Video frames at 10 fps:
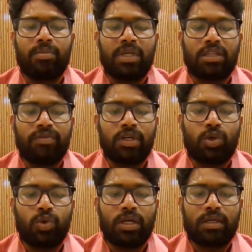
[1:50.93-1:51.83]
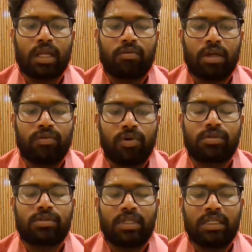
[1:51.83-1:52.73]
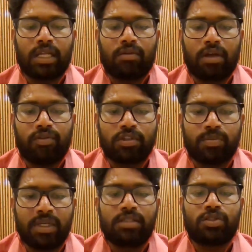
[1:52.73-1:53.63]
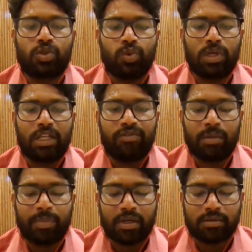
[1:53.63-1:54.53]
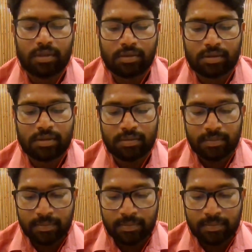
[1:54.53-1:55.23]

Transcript: between two inter vivos. Inter vivos means two living persons.